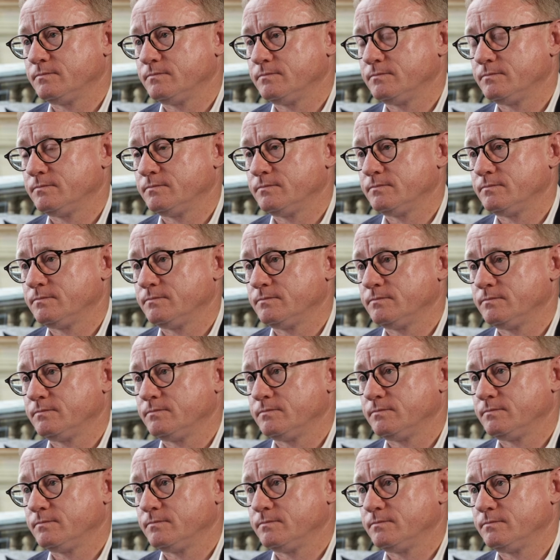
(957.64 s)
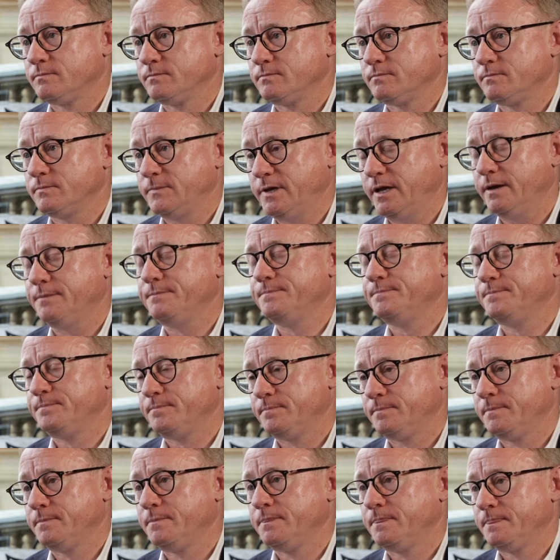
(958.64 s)
nuance of story
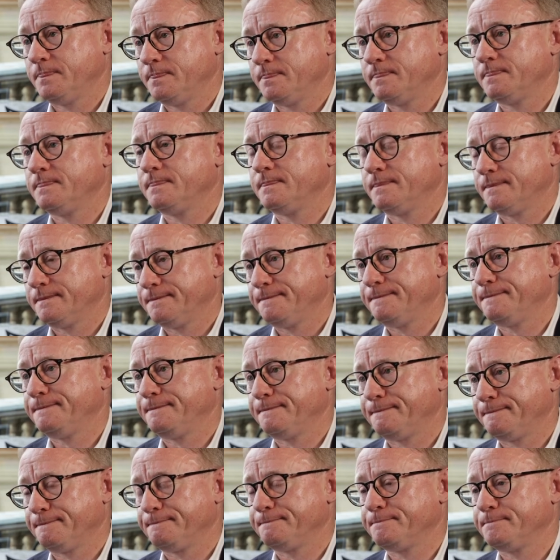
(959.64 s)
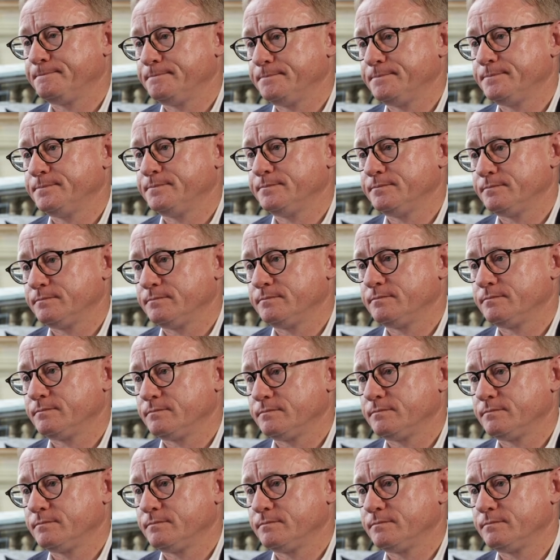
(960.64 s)
that can capture all of